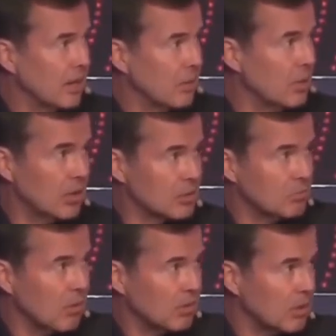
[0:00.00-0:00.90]
I mean,
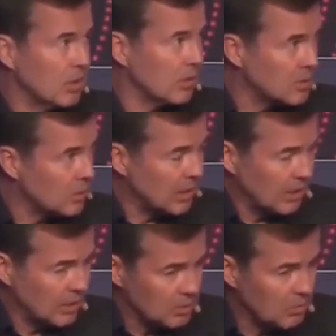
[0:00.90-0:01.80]
because, as we
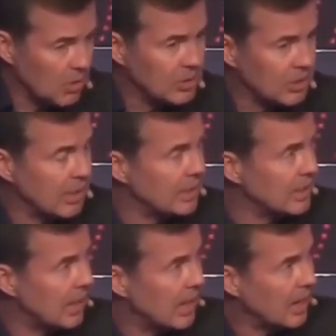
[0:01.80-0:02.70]
get this
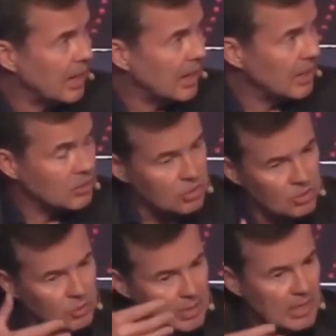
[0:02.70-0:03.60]
modulated AI, it's
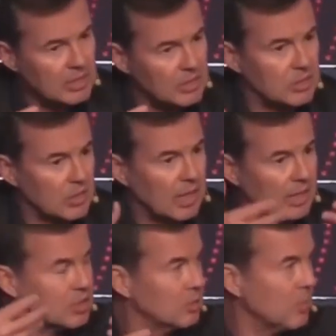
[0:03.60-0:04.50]
so easy to
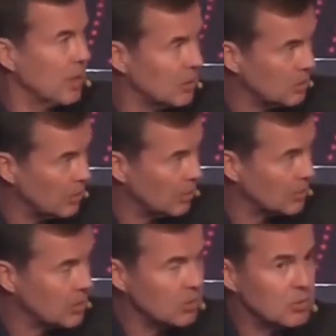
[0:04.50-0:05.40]
actually be
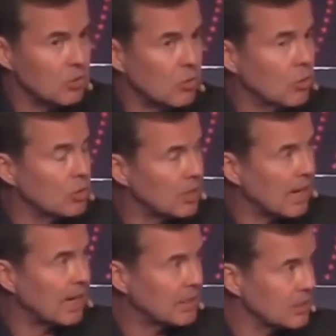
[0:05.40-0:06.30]
able to use it or to
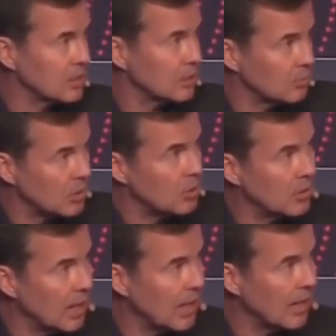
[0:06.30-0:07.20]
access somebody
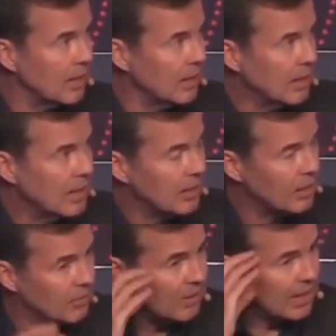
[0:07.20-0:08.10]
who can,
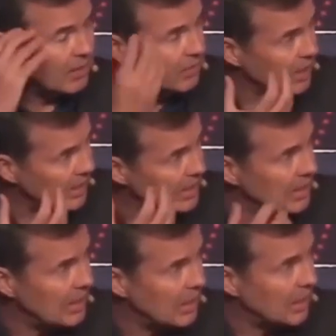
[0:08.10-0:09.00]
that if I have an
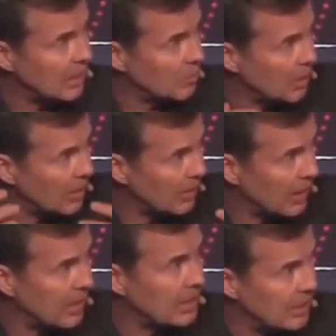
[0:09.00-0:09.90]
idea, I can make
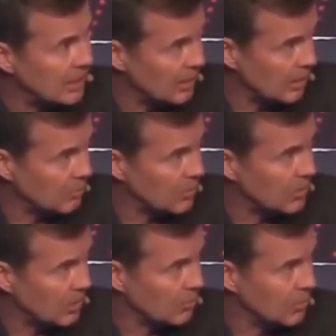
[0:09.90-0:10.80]
that idea
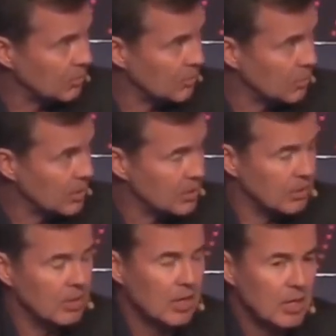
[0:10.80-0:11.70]
come to
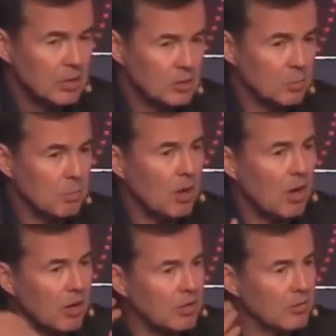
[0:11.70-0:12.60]
fruition. So
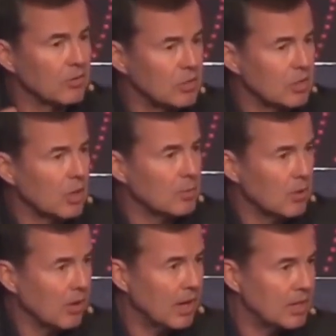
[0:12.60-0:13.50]
part of the
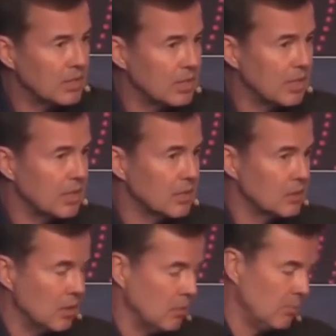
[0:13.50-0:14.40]
job creation
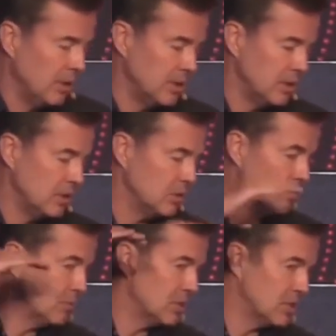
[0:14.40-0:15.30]
is the ability
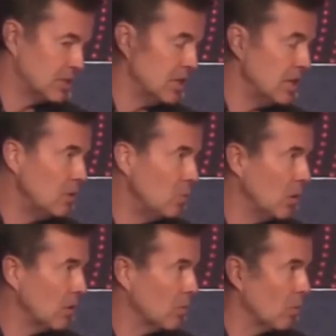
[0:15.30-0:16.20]
to see
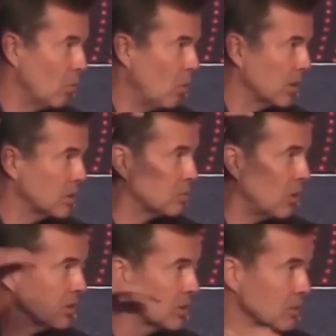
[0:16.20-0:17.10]
what is
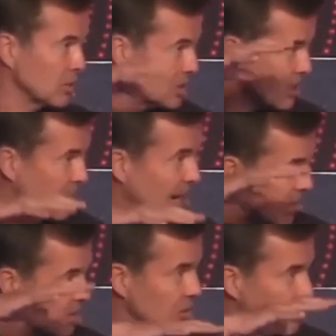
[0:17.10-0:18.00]
possible
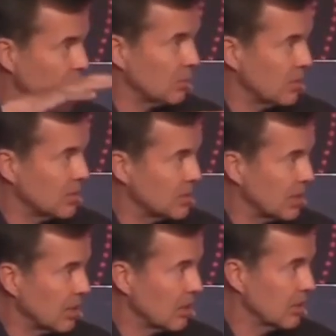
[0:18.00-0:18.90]
stacked on top of these
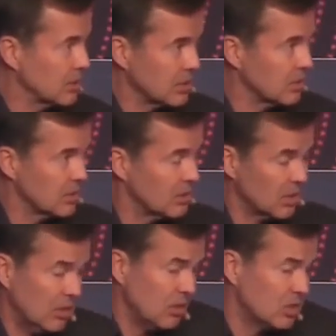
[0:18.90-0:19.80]
technologies. The
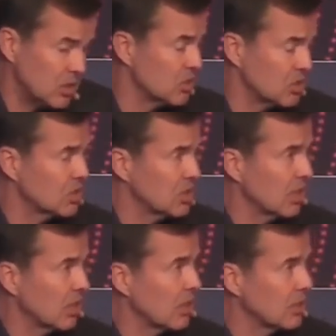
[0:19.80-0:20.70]
technologies are just
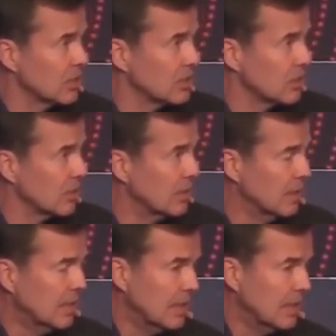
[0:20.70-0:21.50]
technologies, right?